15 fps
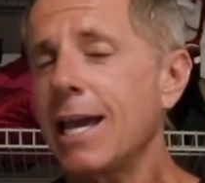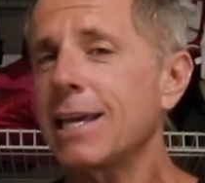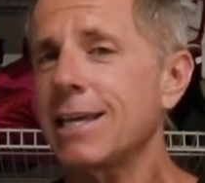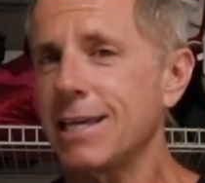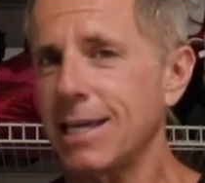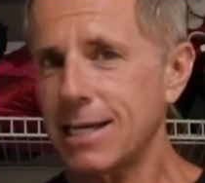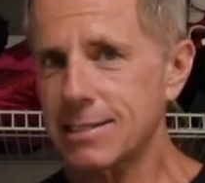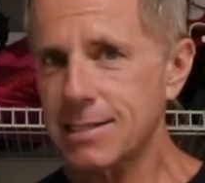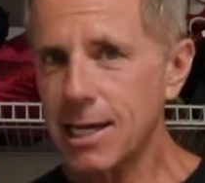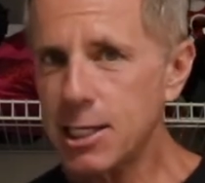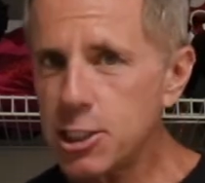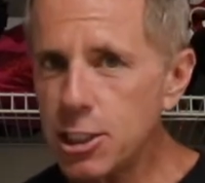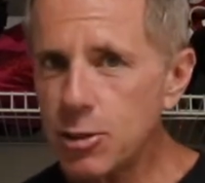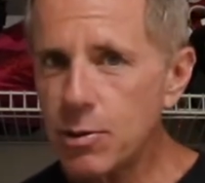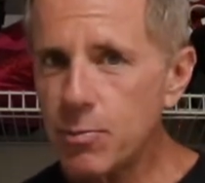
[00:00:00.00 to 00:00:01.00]
Yes, I
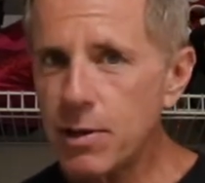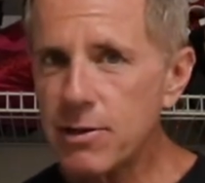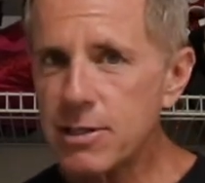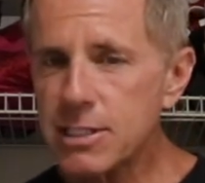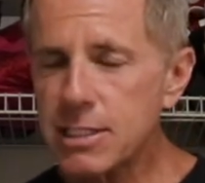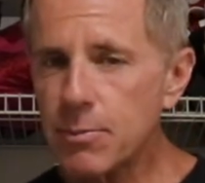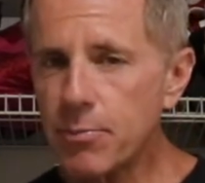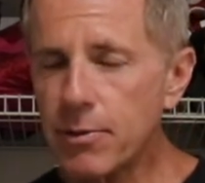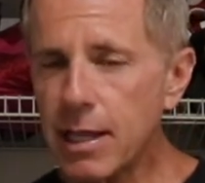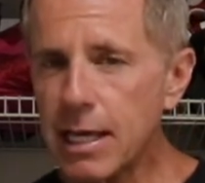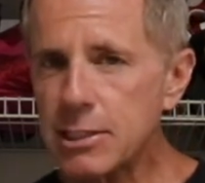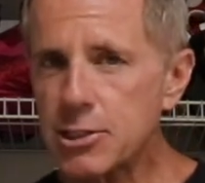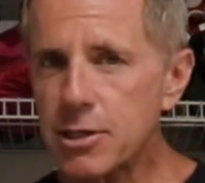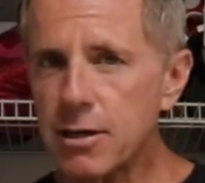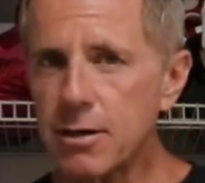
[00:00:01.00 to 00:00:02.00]
do would be the simple
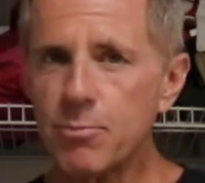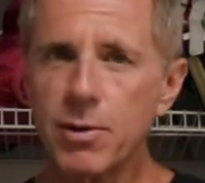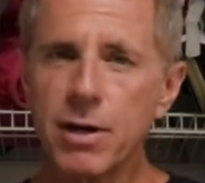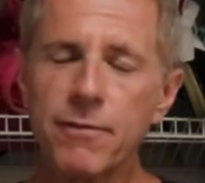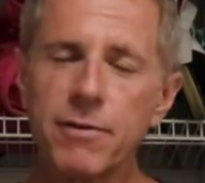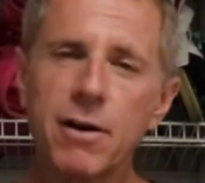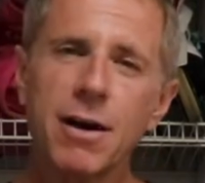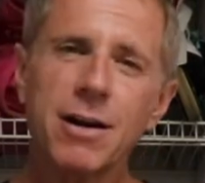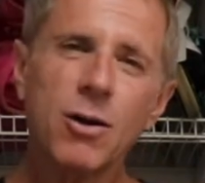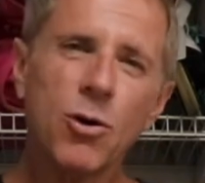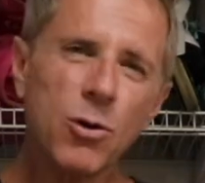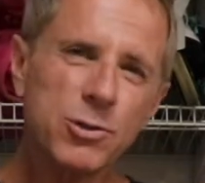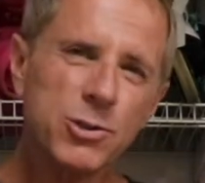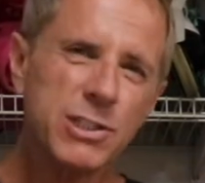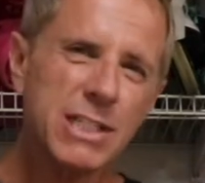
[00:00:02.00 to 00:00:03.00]
answer. But if you're on an
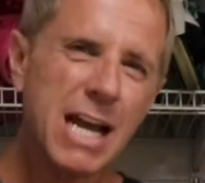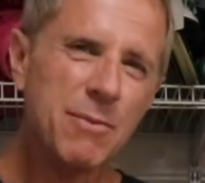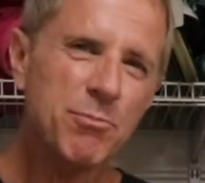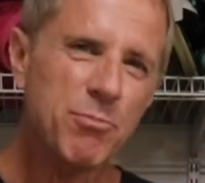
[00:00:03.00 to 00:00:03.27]
ultra tight